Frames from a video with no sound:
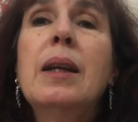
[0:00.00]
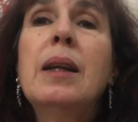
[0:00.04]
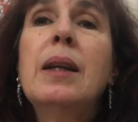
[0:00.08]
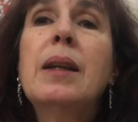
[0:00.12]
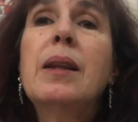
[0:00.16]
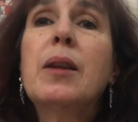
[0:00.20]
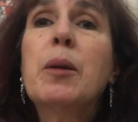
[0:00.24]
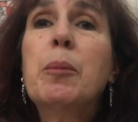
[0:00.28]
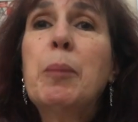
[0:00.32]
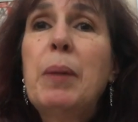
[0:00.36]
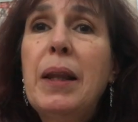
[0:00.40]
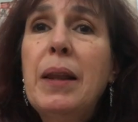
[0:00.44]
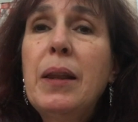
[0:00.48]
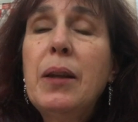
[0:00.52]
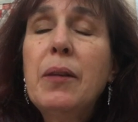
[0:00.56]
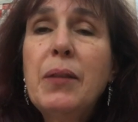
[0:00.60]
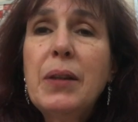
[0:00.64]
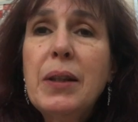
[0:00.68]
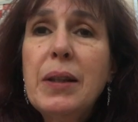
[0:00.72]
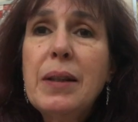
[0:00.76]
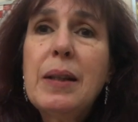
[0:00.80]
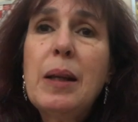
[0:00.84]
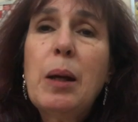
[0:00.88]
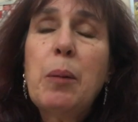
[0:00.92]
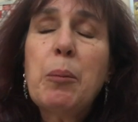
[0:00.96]
The month of
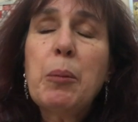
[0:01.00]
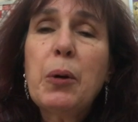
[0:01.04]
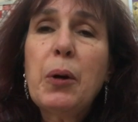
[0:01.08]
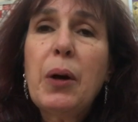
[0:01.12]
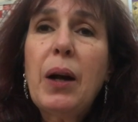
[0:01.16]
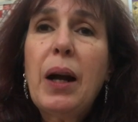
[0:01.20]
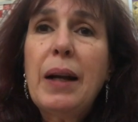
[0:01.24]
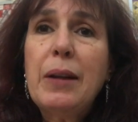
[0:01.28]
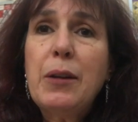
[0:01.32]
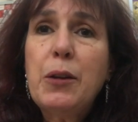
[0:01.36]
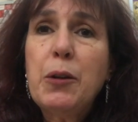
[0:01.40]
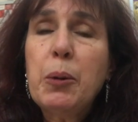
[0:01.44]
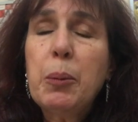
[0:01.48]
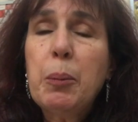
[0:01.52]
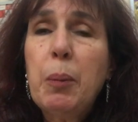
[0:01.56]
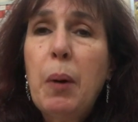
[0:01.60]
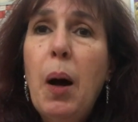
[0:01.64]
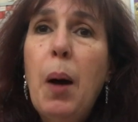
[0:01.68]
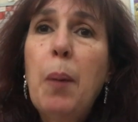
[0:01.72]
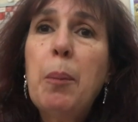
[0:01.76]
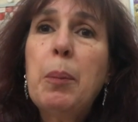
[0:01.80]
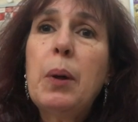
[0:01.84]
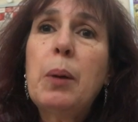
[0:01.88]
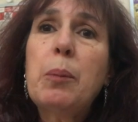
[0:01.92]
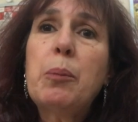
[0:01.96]
December, I do a
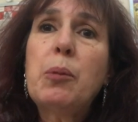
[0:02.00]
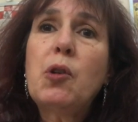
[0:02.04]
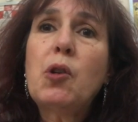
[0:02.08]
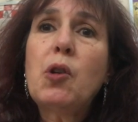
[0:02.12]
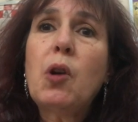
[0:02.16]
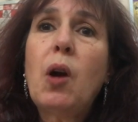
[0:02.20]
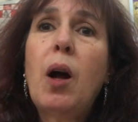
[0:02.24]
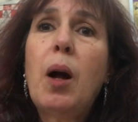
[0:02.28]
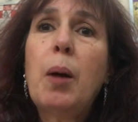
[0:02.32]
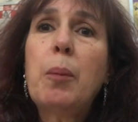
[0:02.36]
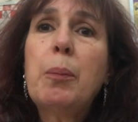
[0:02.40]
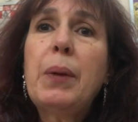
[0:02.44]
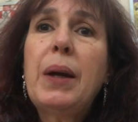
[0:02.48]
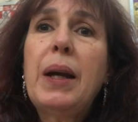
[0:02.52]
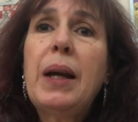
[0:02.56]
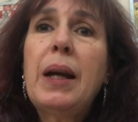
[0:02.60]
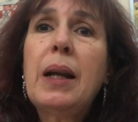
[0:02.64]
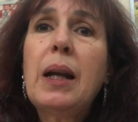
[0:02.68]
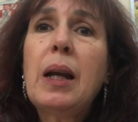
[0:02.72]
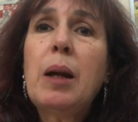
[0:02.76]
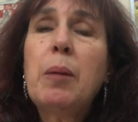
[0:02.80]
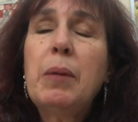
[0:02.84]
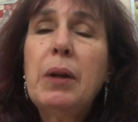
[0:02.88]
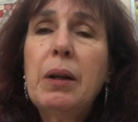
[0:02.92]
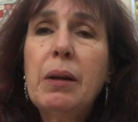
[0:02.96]
pop-up shop, and
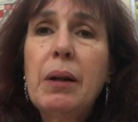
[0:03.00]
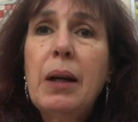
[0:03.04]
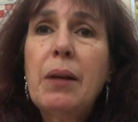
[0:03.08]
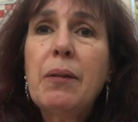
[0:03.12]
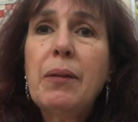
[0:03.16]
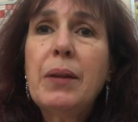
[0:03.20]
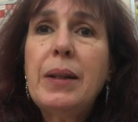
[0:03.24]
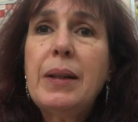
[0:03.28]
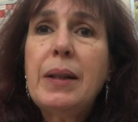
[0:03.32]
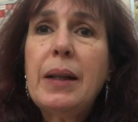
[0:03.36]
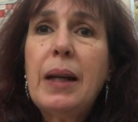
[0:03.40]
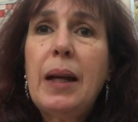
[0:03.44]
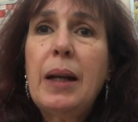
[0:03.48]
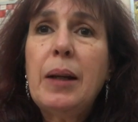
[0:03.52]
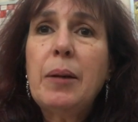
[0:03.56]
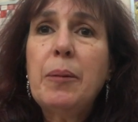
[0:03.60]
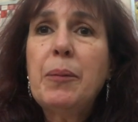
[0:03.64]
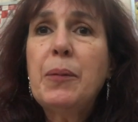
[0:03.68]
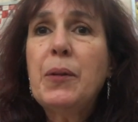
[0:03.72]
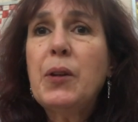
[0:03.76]
I'm there every day.